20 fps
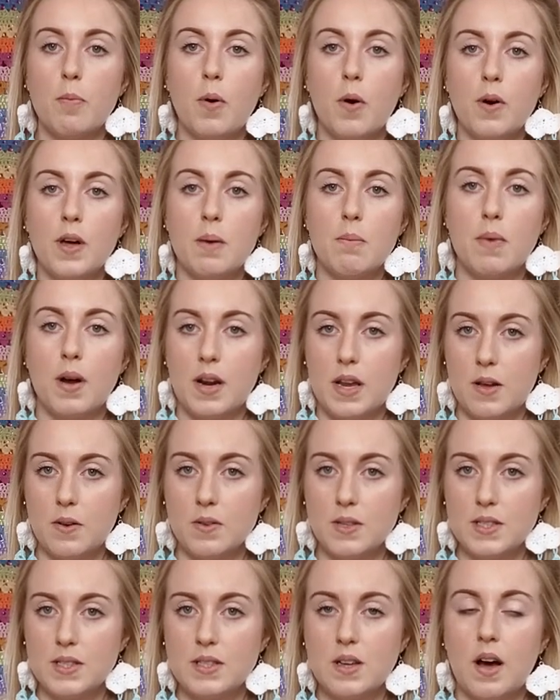of pocket money
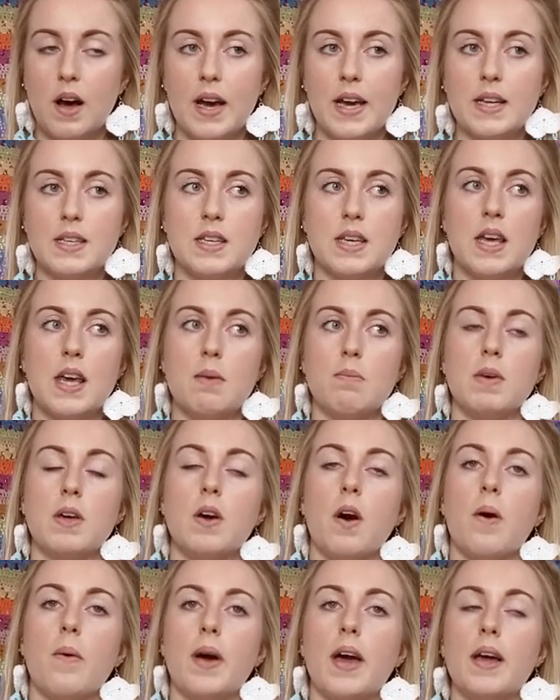on the side to keep me
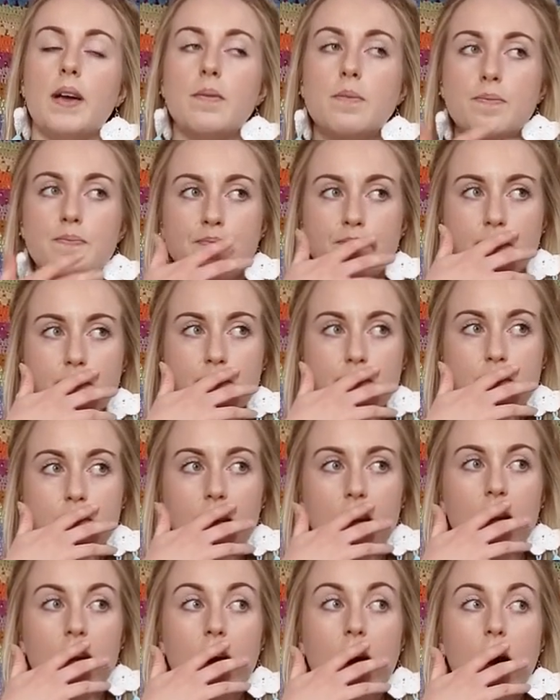going.
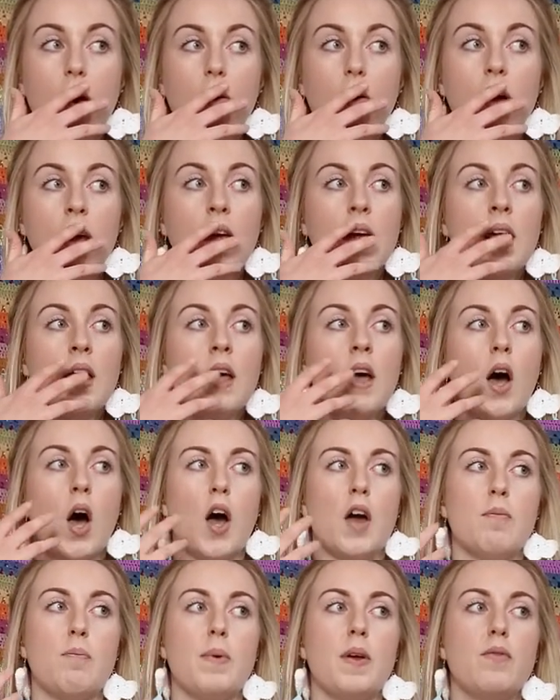Now
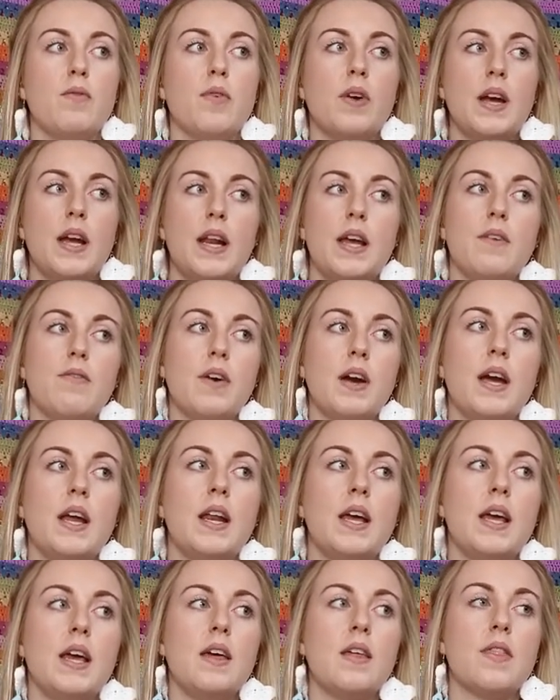I've been really
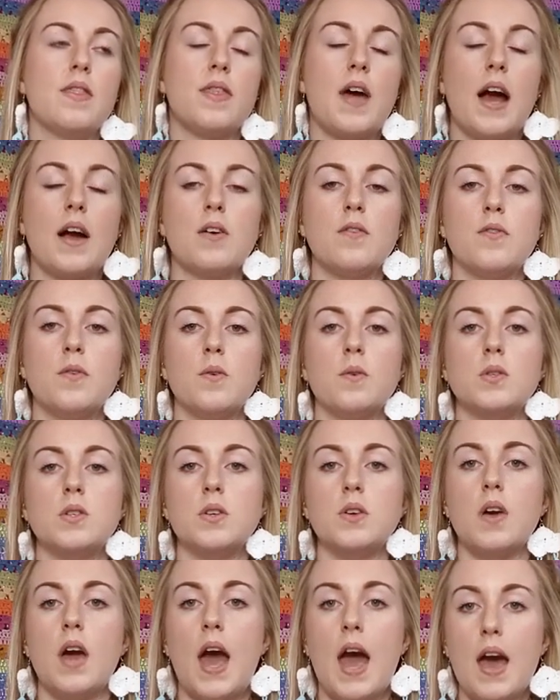really thankful
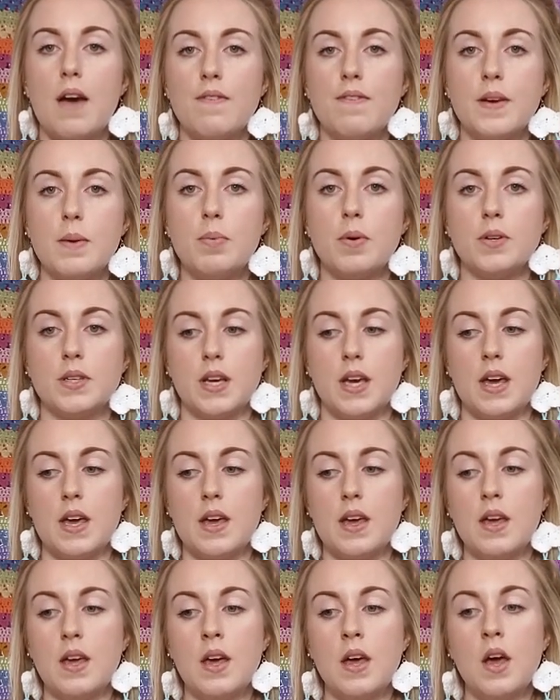to
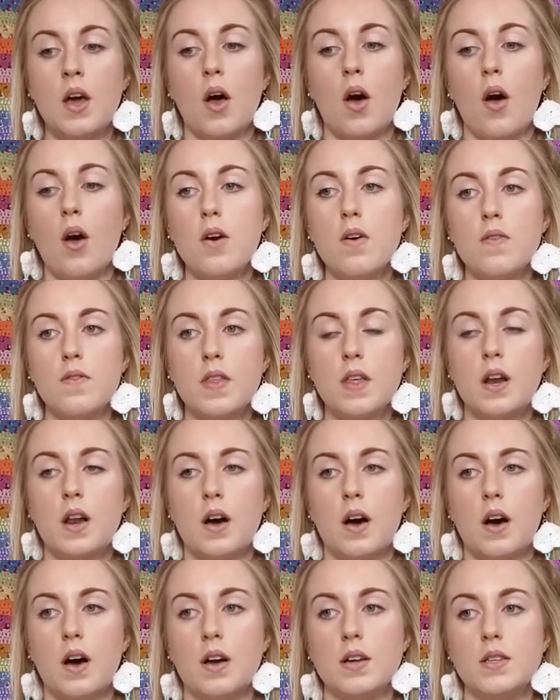everybody over the
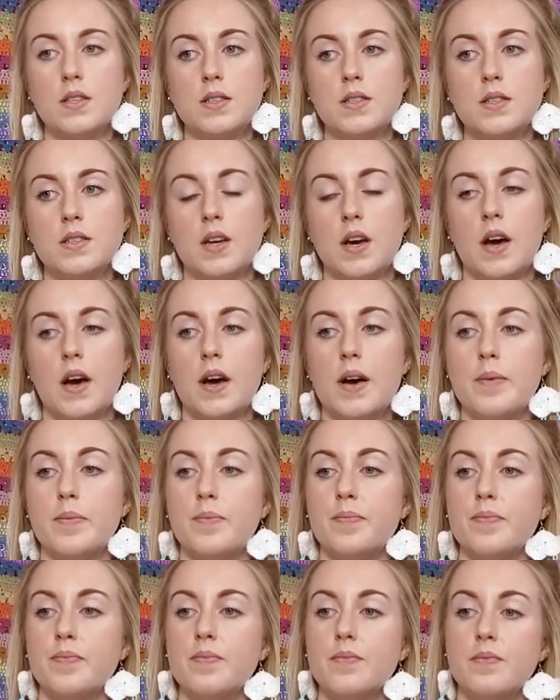last
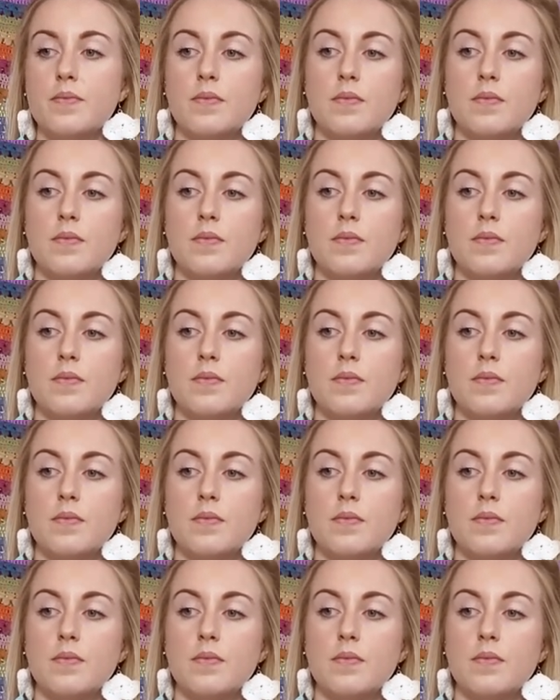um,